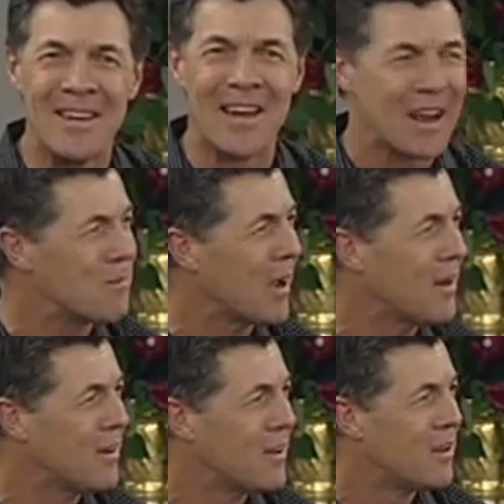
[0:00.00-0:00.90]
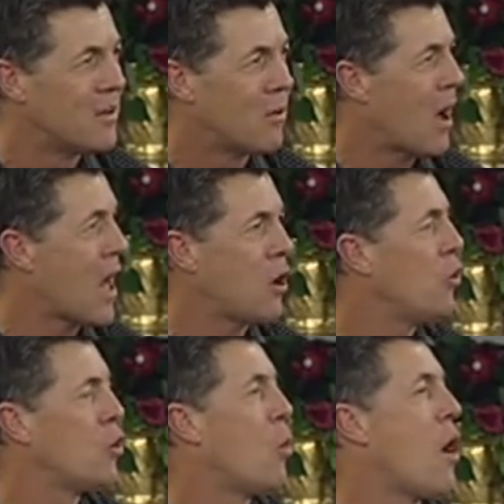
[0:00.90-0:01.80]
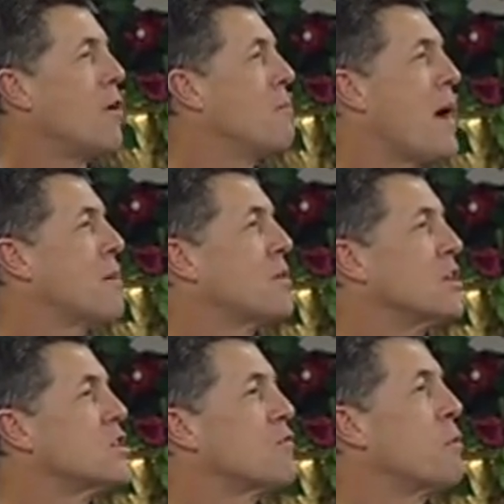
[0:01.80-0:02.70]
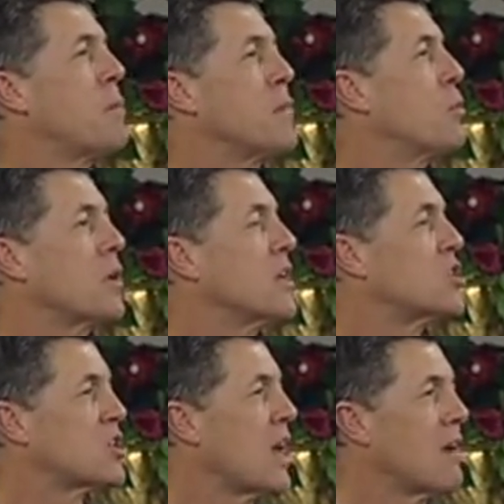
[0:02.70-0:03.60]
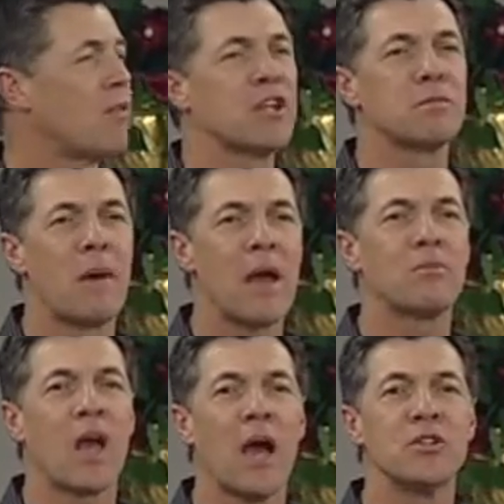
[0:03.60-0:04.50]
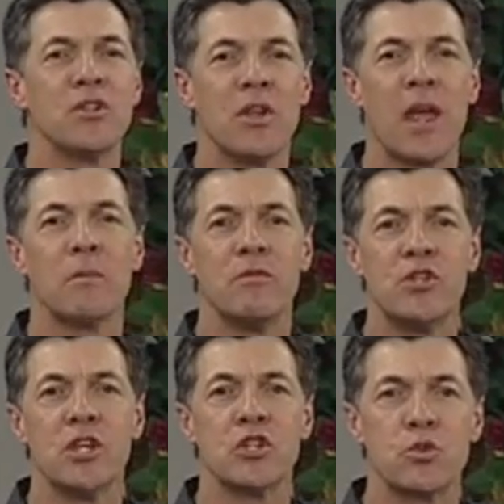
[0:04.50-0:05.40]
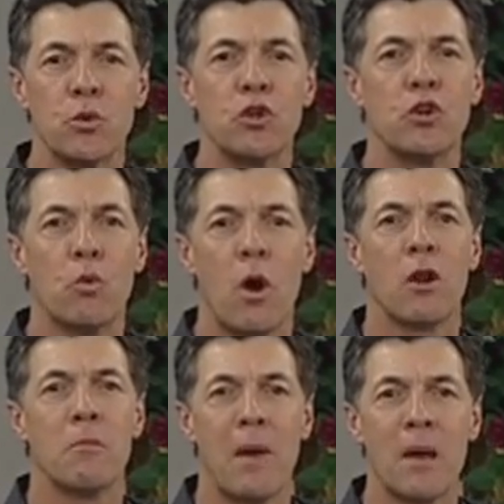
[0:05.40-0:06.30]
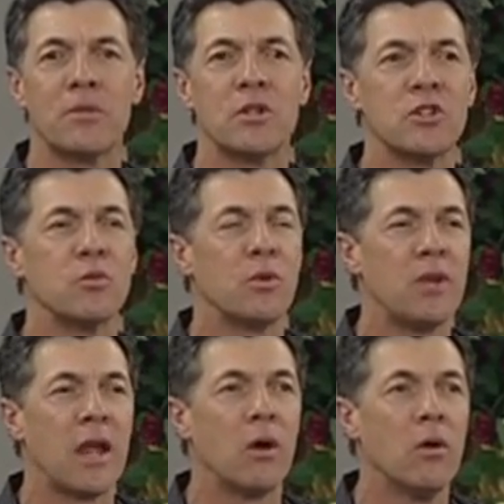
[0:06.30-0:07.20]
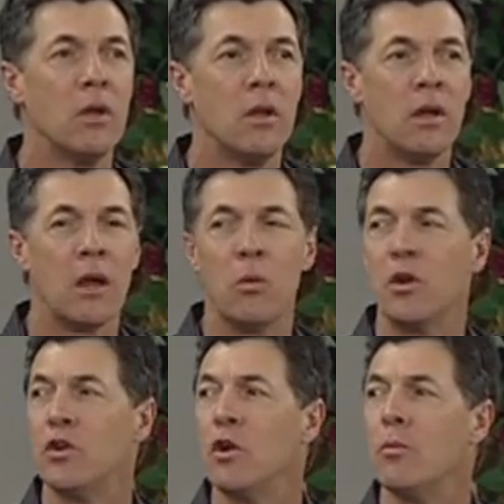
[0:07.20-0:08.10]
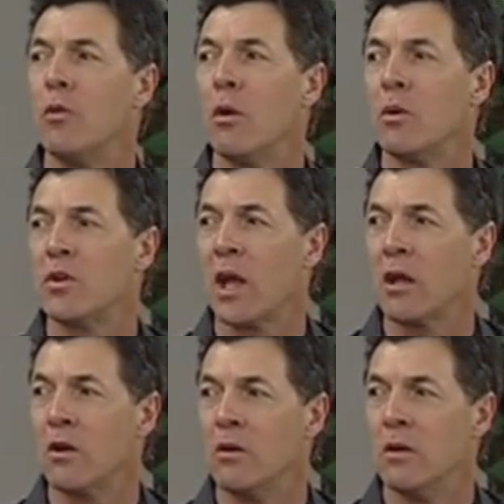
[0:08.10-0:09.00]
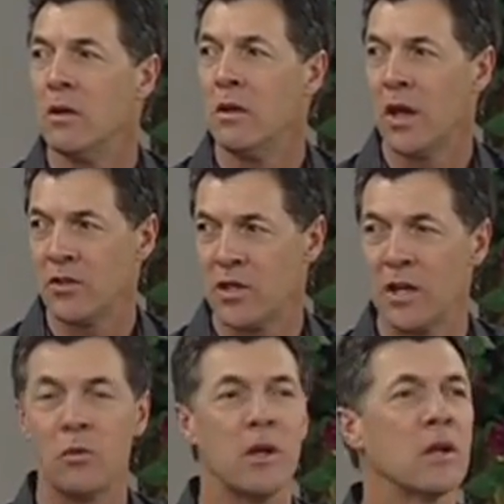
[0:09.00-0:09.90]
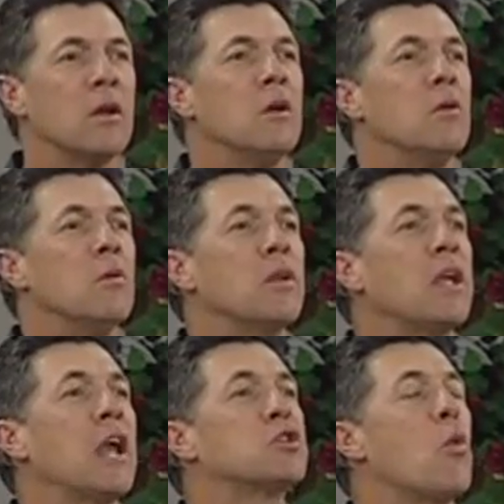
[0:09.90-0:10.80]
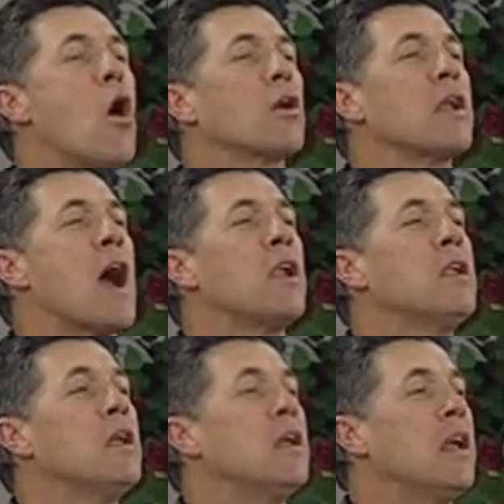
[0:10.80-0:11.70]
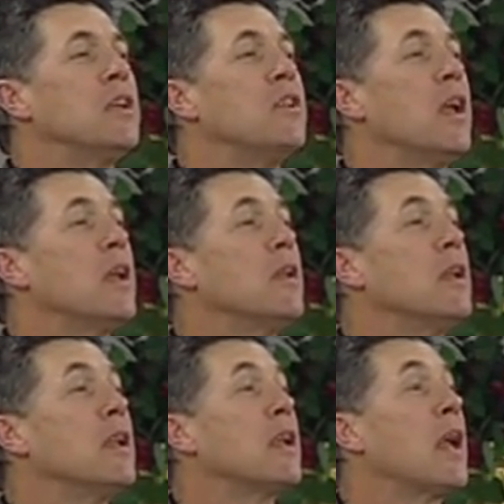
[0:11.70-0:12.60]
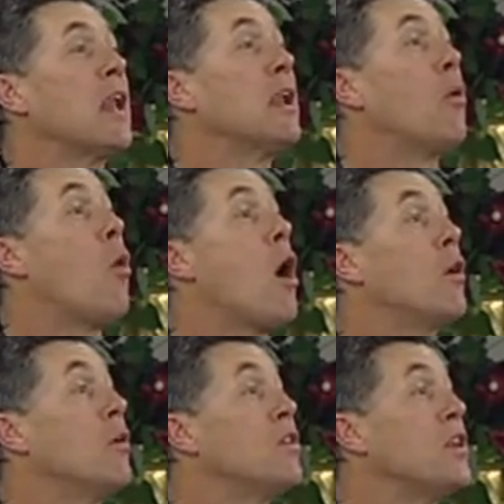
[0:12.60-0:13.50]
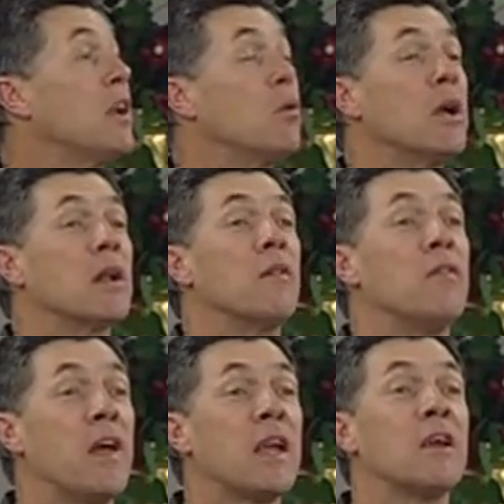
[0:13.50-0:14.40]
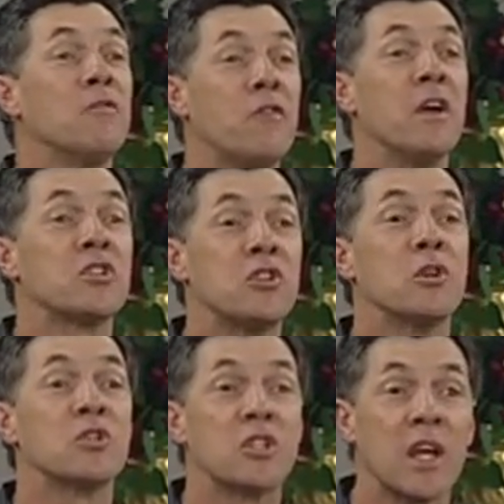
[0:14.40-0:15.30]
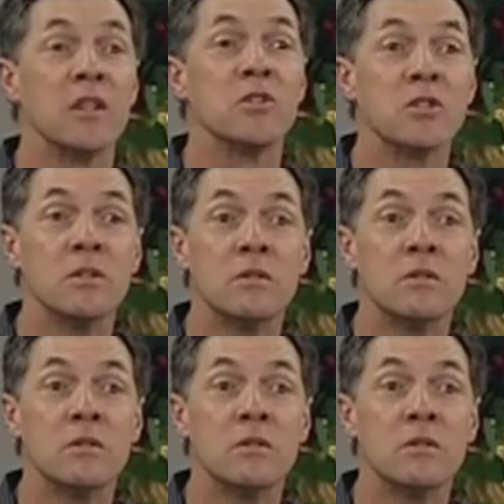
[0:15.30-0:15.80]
Amen? Well, I don't do water baptisms for people to get saved. That's baptized in the name of Jesus. When you do water baptisms with Dale, and we do them, don't we, Taylor, at teen week? When the kids walk down and, and, and they get in the water at teen week, they confess their sins.